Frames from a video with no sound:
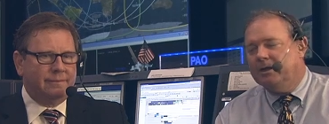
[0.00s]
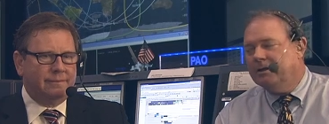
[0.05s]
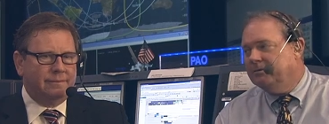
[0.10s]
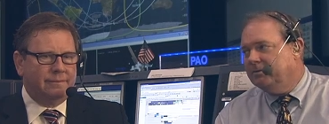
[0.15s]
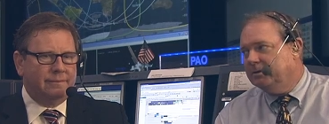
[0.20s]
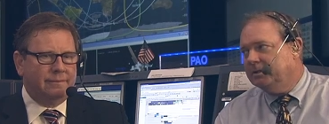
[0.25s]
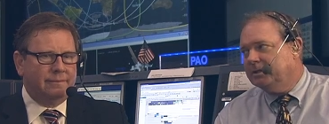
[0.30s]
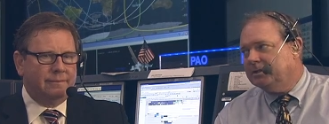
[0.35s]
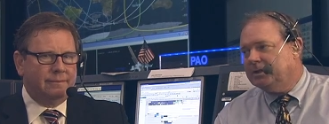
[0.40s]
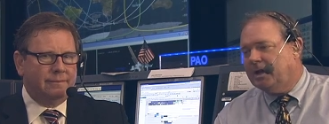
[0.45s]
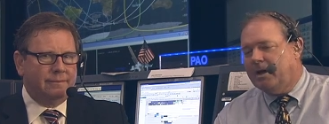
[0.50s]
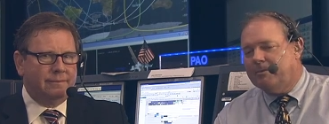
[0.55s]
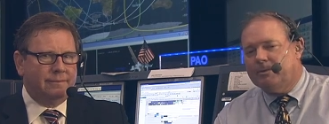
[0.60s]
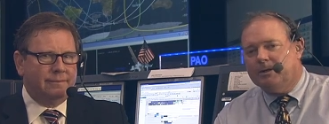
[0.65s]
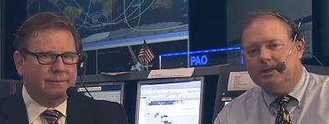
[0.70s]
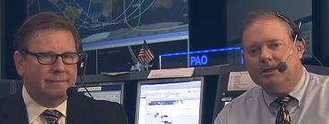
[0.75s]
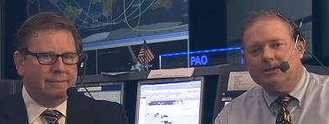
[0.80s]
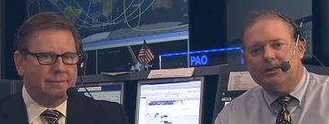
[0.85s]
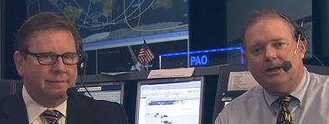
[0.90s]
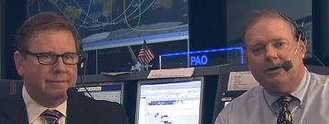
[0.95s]
Speaker 1: even the
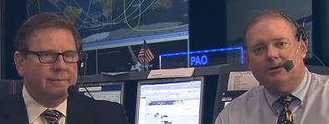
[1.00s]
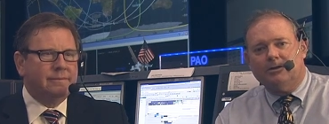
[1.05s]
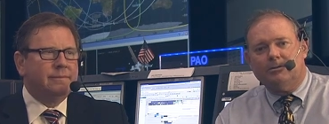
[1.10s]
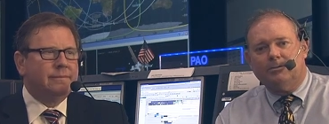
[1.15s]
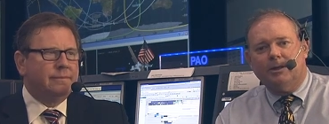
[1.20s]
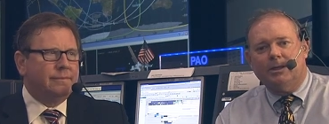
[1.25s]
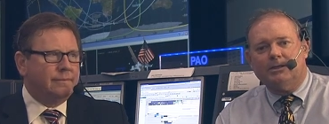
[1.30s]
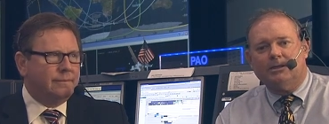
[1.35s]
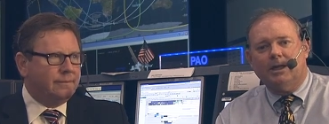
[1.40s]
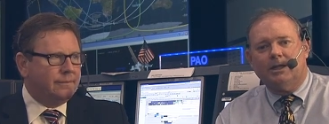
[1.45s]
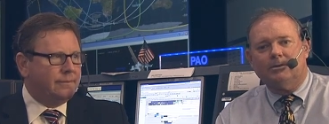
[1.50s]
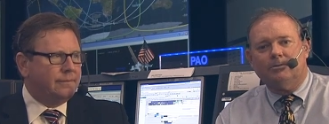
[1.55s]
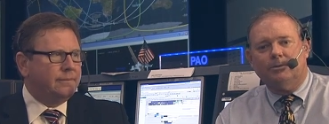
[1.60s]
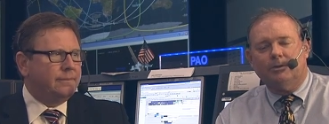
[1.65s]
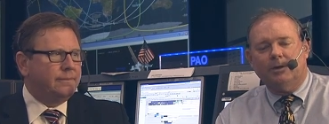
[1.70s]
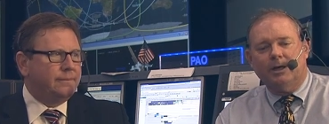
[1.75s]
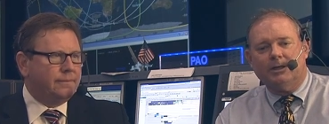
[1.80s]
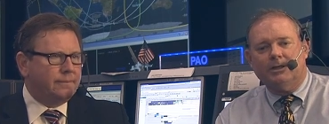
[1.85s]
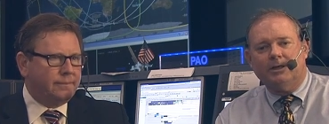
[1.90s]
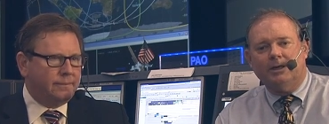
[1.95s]
Japanese Aerospace
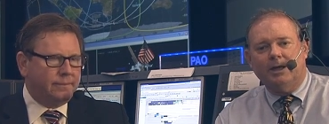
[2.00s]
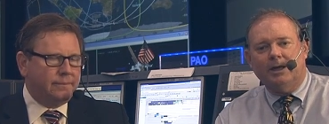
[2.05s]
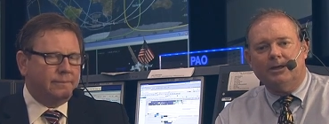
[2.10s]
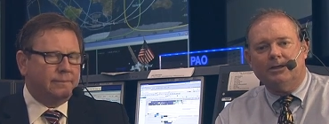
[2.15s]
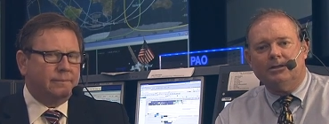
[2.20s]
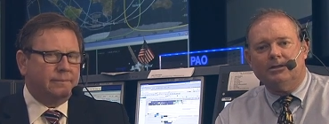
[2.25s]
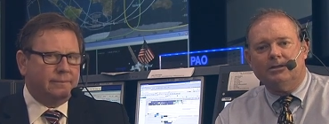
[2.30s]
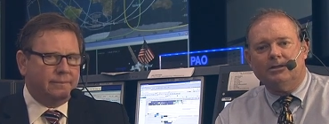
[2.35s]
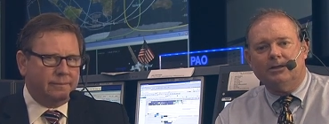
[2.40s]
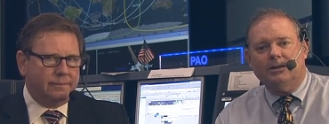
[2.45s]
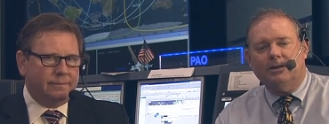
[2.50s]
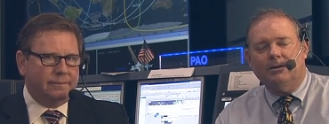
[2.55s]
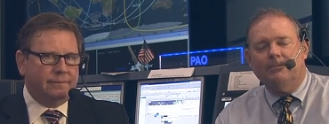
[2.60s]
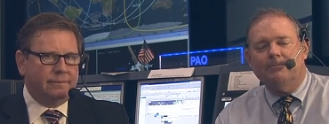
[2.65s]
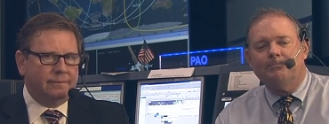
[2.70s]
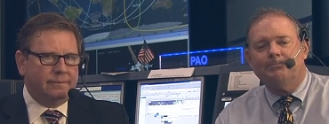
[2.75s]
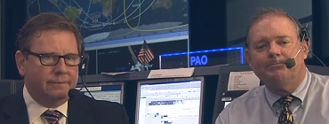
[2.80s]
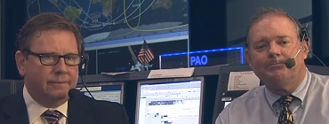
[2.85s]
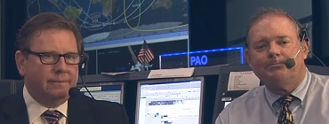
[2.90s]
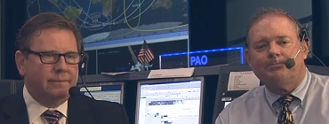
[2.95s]
Exploration Agency.
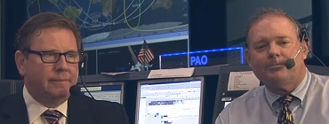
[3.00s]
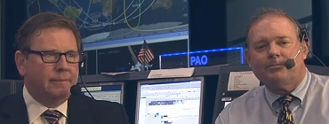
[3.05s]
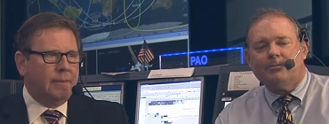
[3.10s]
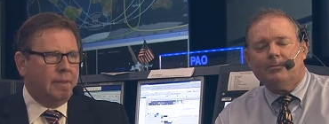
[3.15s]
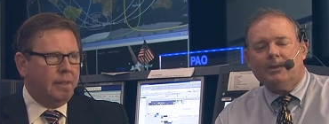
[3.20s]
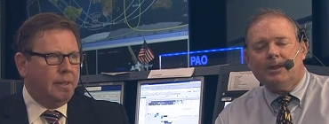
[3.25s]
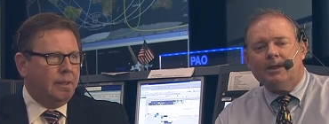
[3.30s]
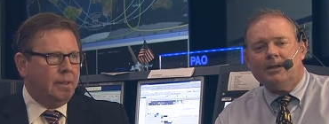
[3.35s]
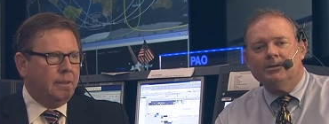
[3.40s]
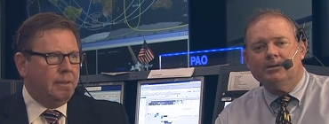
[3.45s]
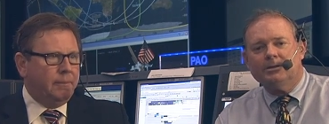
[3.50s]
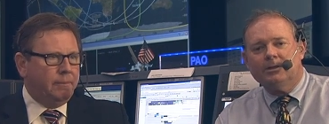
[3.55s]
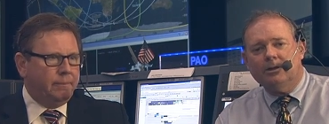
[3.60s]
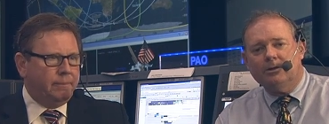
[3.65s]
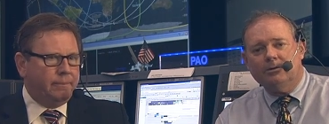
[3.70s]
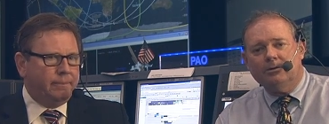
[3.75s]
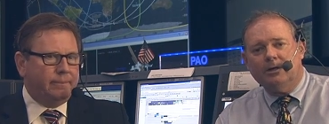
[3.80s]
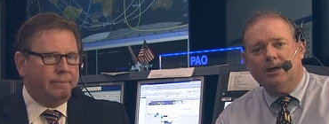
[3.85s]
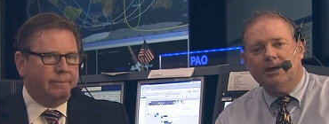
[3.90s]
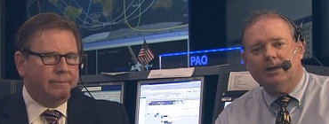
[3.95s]

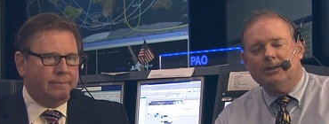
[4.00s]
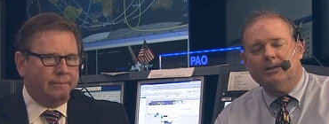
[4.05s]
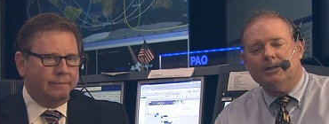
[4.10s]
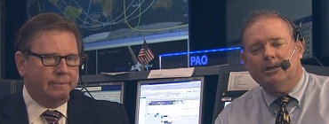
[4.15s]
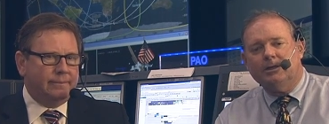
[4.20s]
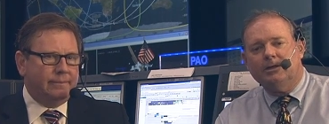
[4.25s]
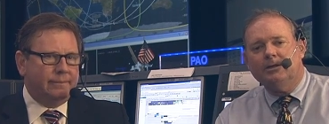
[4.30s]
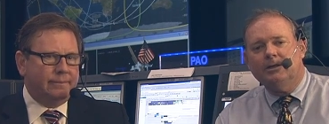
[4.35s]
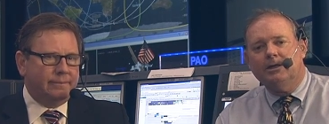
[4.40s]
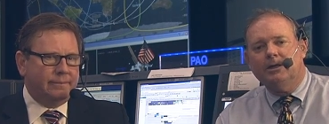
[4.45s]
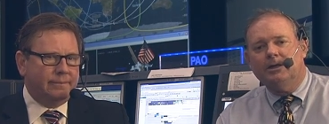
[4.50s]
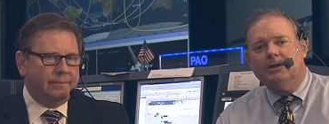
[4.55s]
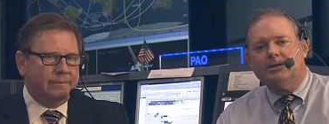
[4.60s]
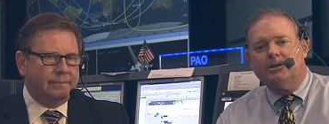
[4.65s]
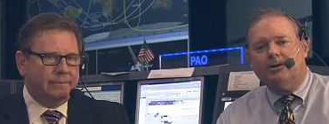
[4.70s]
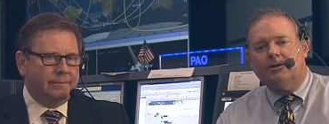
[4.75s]
So uh, it's a it's a